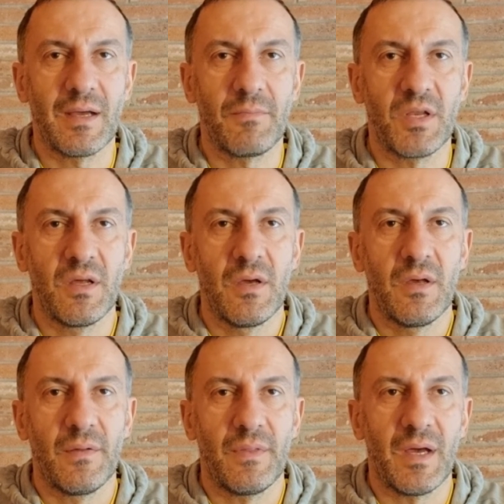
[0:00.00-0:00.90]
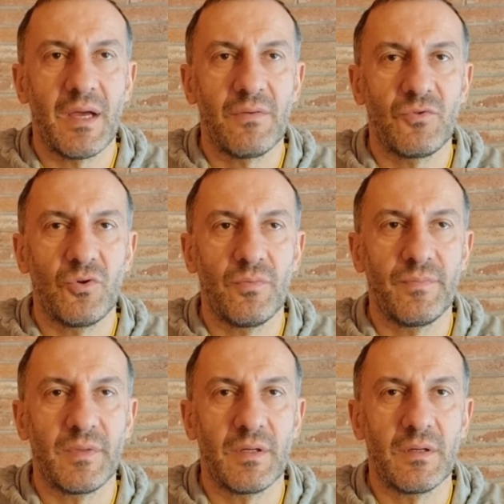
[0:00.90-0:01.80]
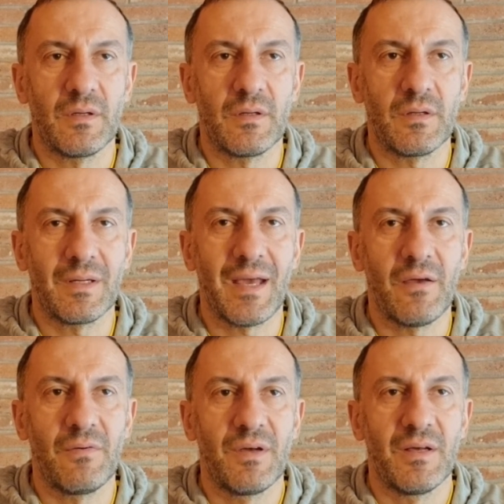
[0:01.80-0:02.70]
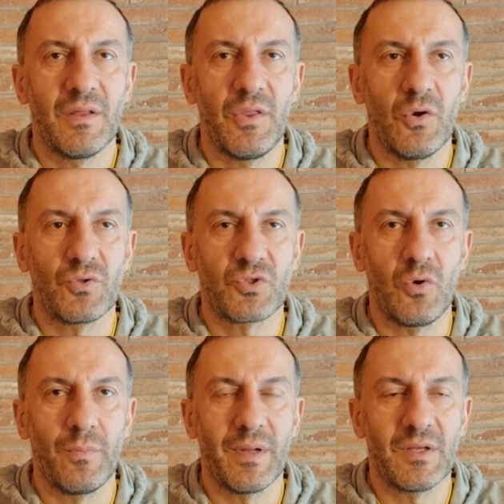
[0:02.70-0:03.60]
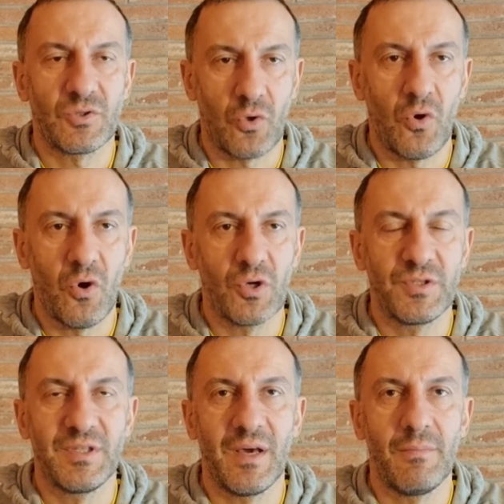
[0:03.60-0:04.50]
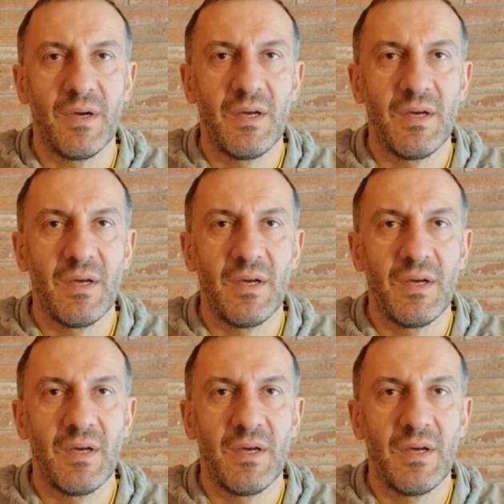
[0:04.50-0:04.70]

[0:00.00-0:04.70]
I have to have those companies to hold them